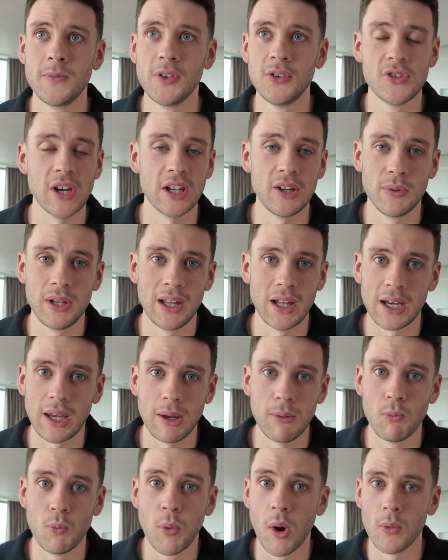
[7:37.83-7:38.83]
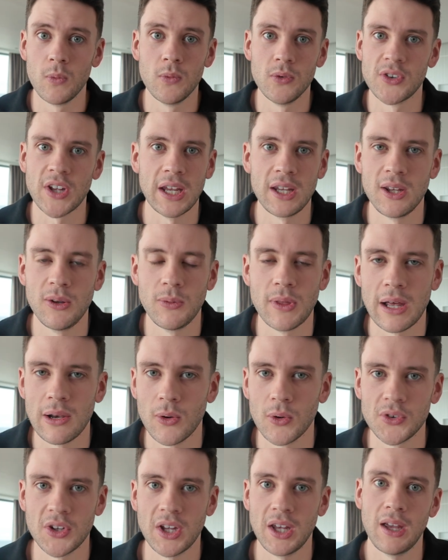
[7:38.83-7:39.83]
genuinely, like, it won't take you that
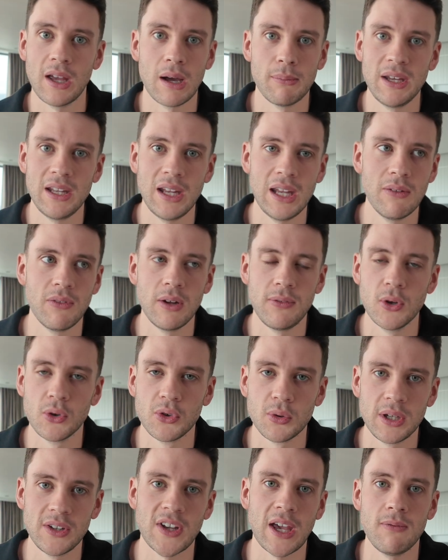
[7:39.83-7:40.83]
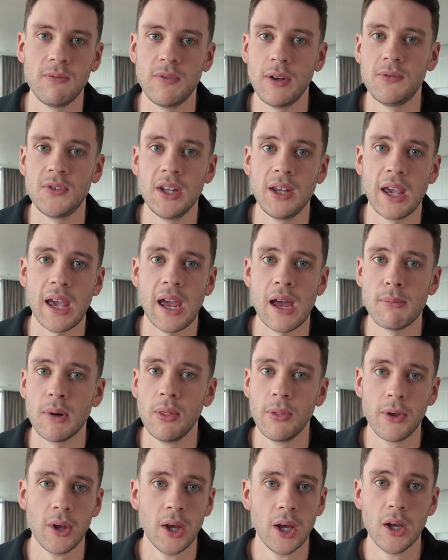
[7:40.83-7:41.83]
long to hit. I mean, even if you're doing 10, 15K a
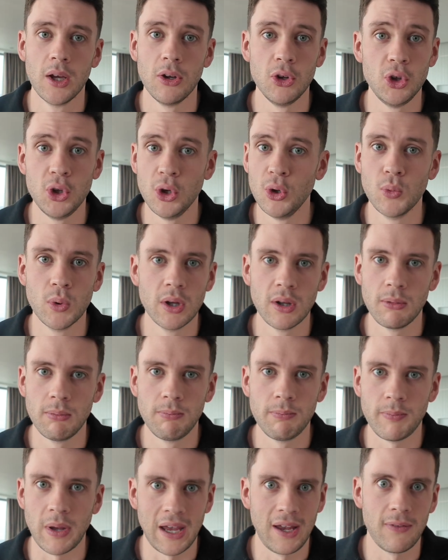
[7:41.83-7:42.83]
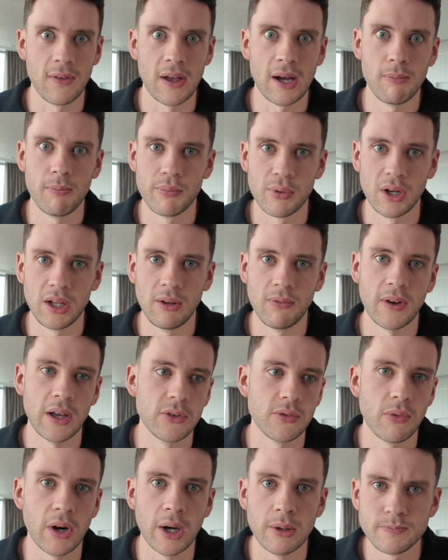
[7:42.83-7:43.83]
month, you will hit that pretty
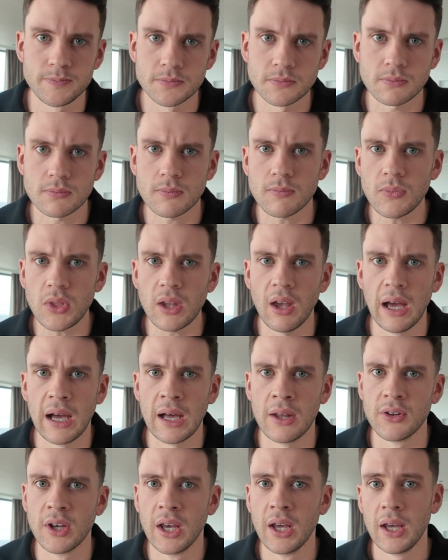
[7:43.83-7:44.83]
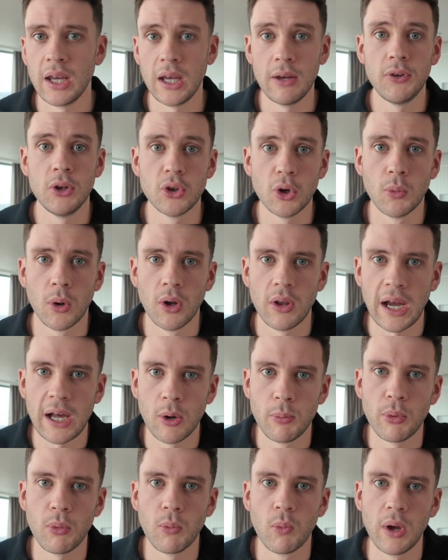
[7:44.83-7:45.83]
fast, right? And if you do want
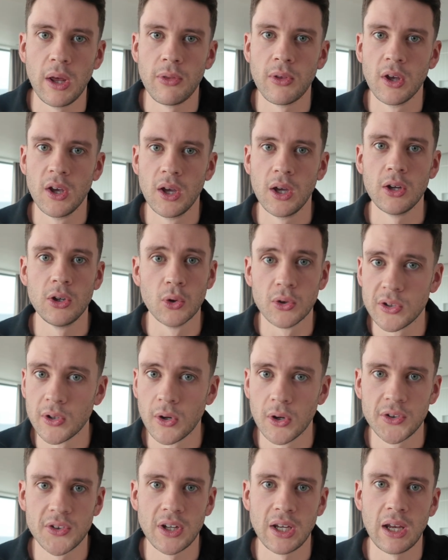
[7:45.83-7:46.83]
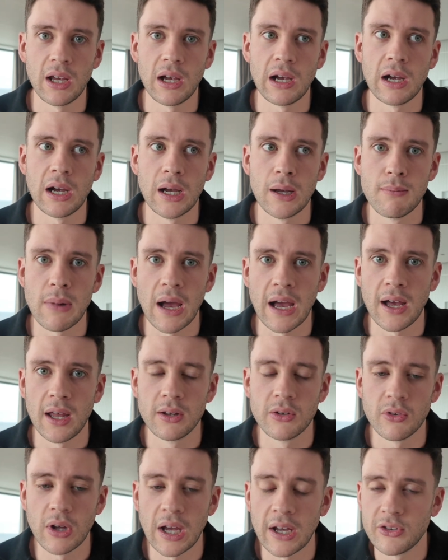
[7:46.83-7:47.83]
help with your sourcing
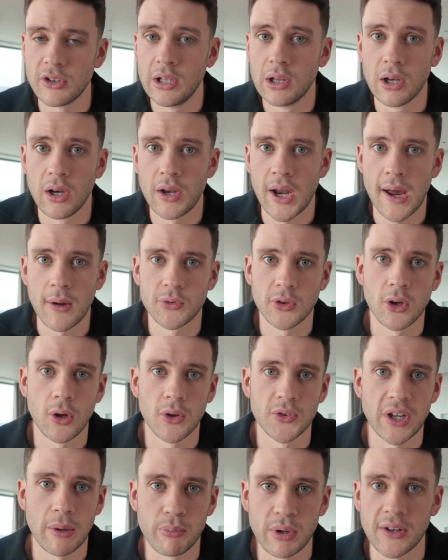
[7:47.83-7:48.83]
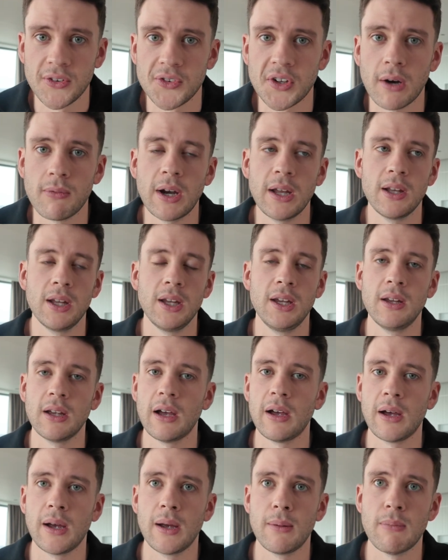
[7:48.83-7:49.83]
and actually learn how to contact brands directly
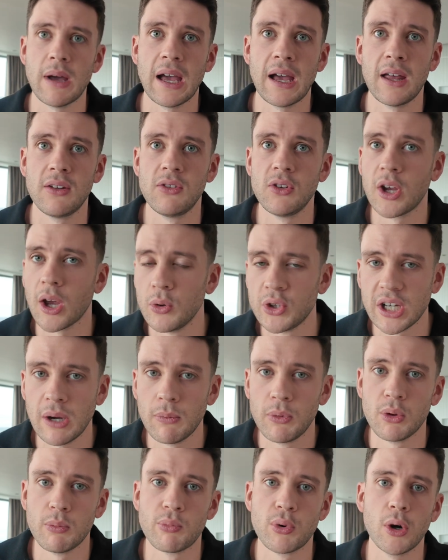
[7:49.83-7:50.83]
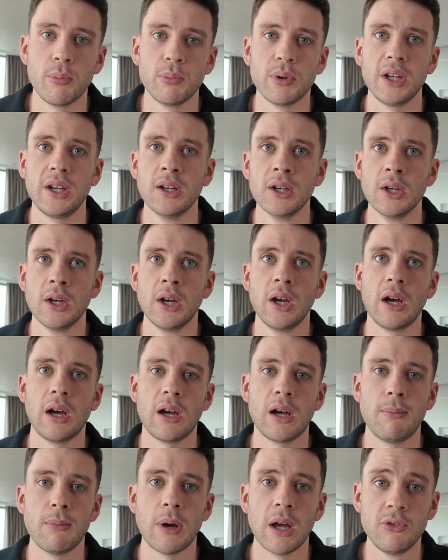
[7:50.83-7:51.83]
and negotiate with them properly
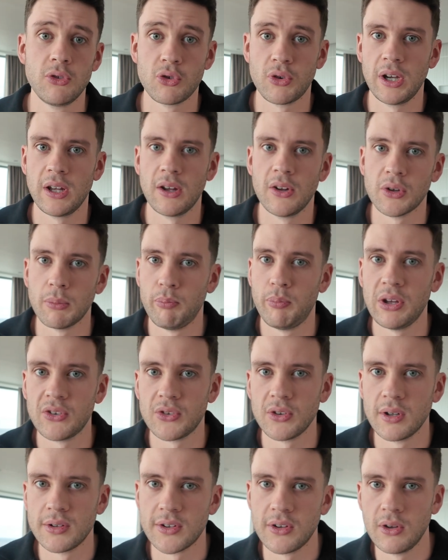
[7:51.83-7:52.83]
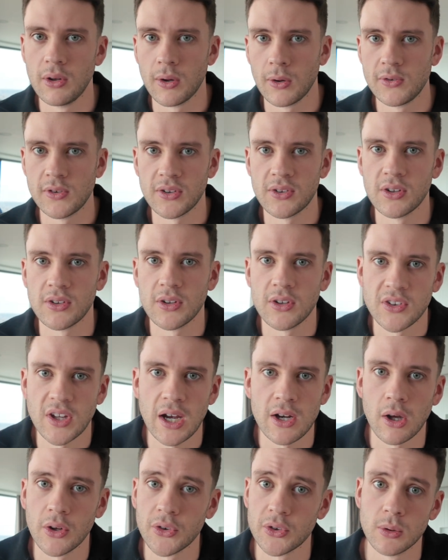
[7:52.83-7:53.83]
and treat it as a business and not just as a
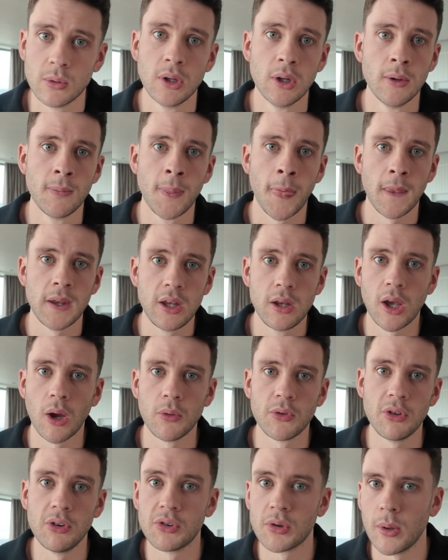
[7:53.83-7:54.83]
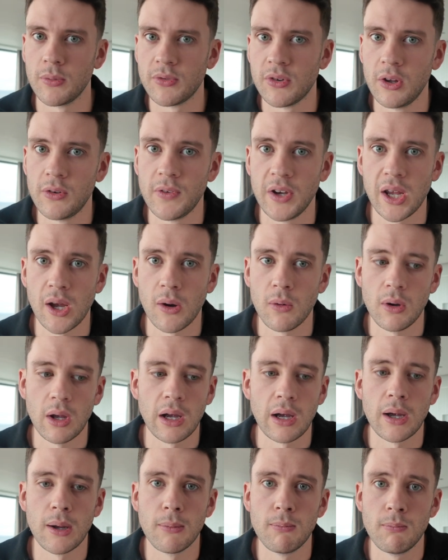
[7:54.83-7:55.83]
side hustle, you can go to the description of this video,
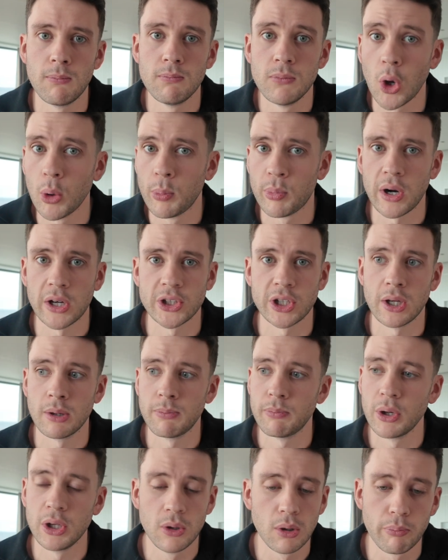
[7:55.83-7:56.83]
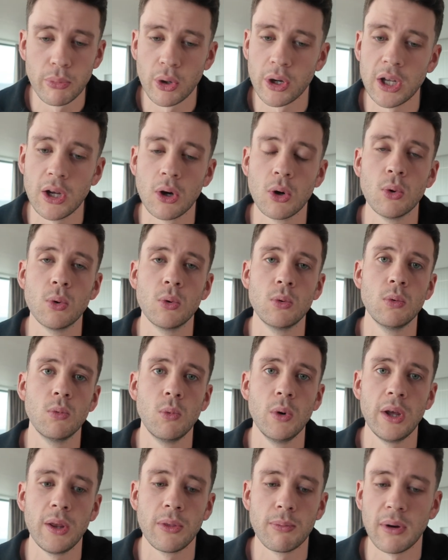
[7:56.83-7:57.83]
no pressure, but you can book in a call
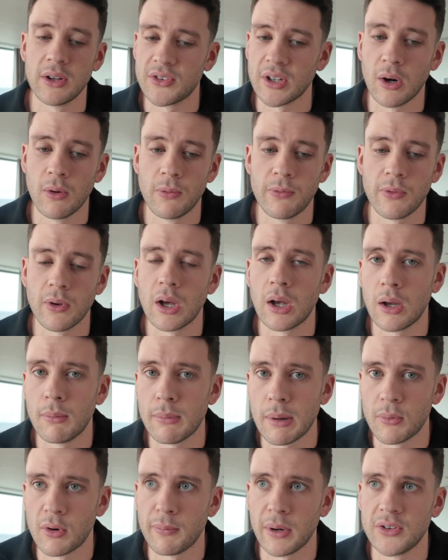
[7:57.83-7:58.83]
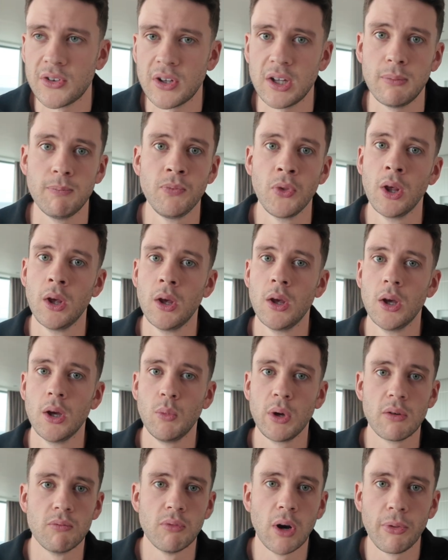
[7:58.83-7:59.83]
with myself, a member of my team.
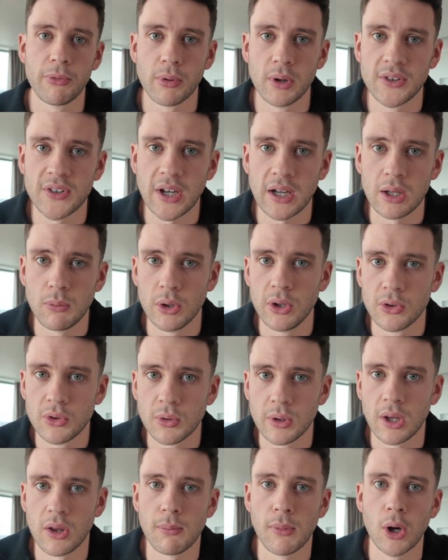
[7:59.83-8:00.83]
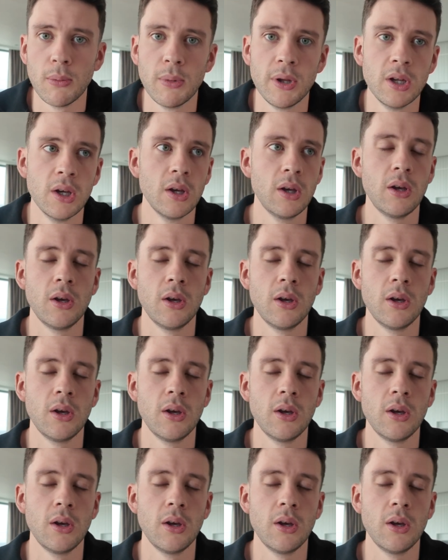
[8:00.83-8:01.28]
We can run through exactly what you're doing at the moment,